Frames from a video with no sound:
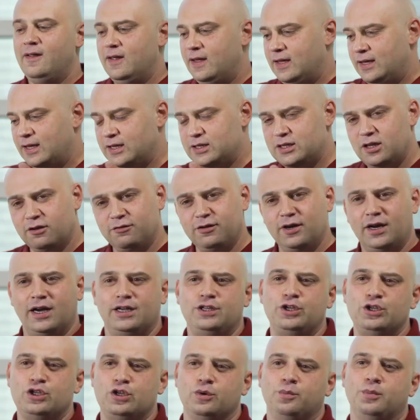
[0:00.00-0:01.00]
I invite
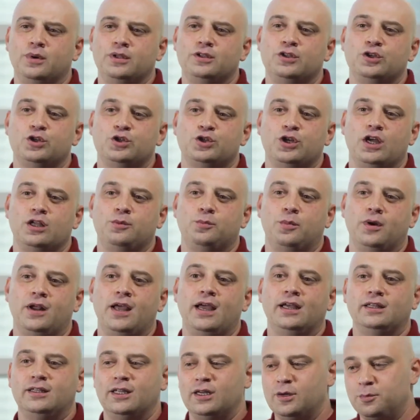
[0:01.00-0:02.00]
you personally
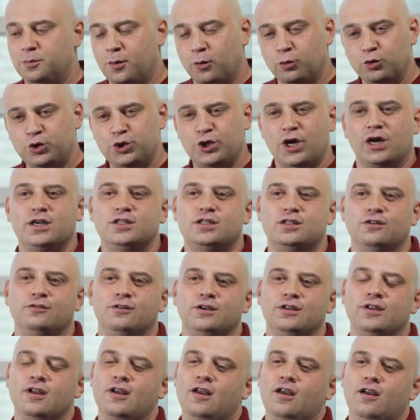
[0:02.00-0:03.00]
to our website,
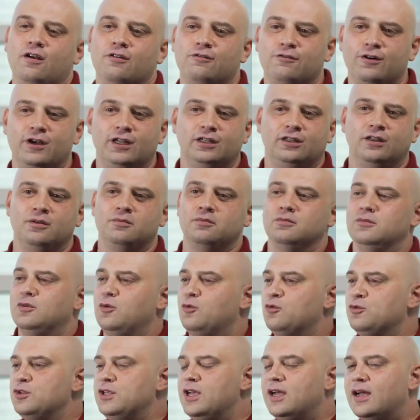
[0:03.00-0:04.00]
and you will
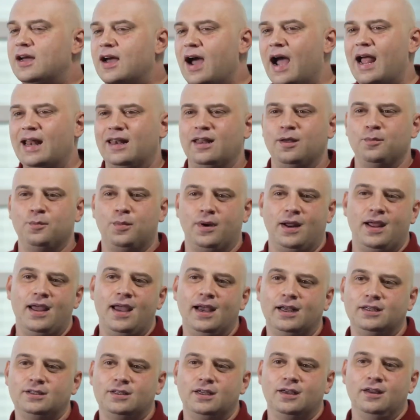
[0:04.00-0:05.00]
see that it is
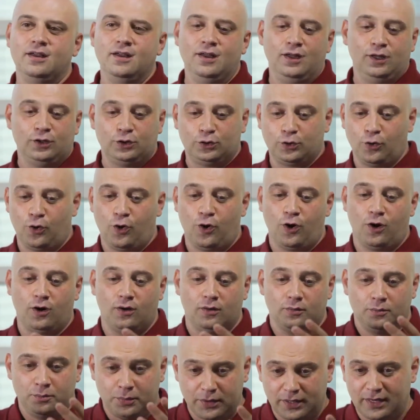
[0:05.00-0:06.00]
easy to be a
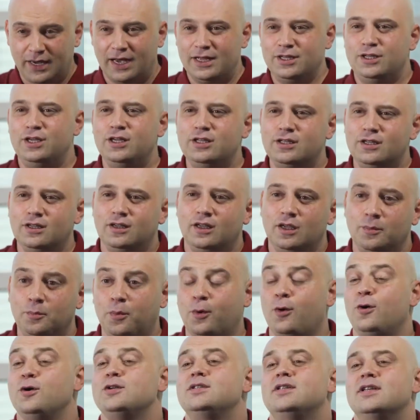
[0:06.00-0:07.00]
hero.
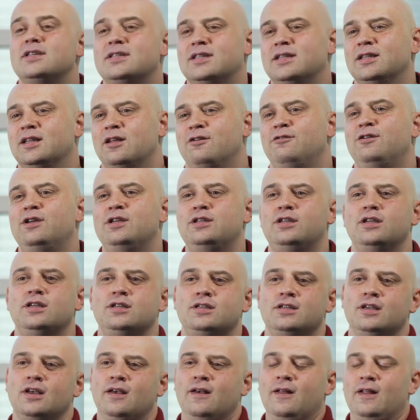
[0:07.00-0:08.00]
If you have a
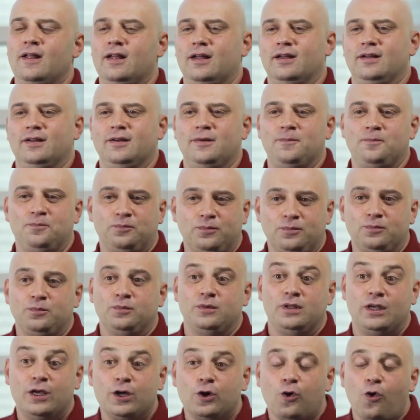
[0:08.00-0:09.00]
project, you
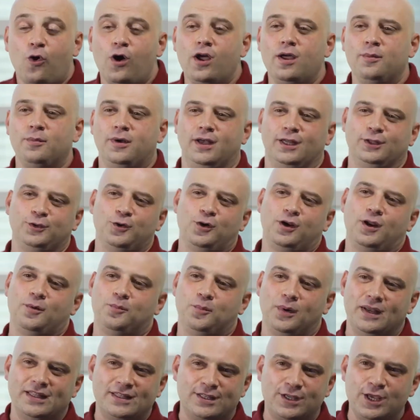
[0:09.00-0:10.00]
will get
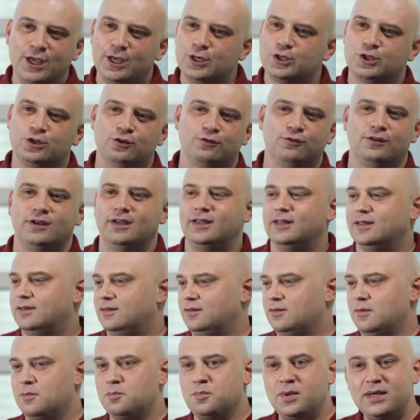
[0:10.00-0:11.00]
financing. If you
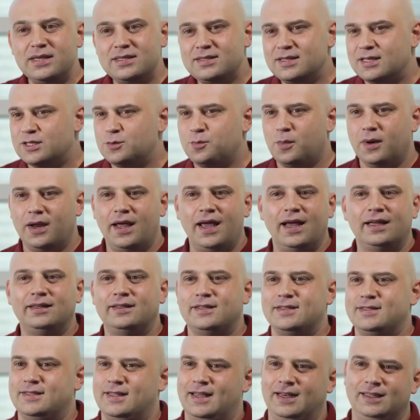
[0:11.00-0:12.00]
want to support a
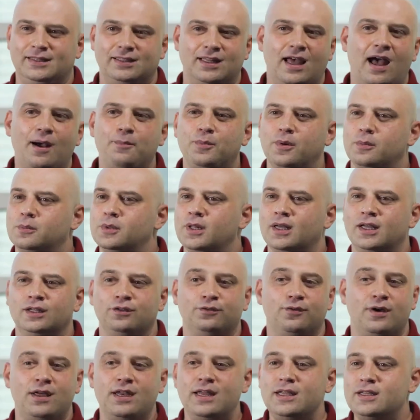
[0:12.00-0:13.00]
project
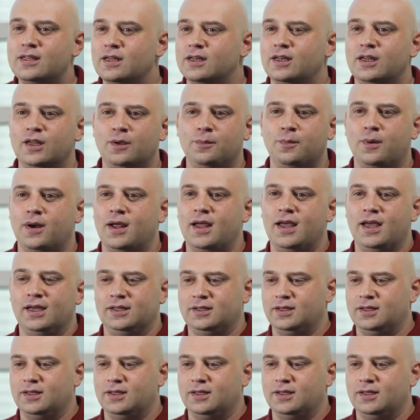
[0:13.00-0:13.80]
or take part in this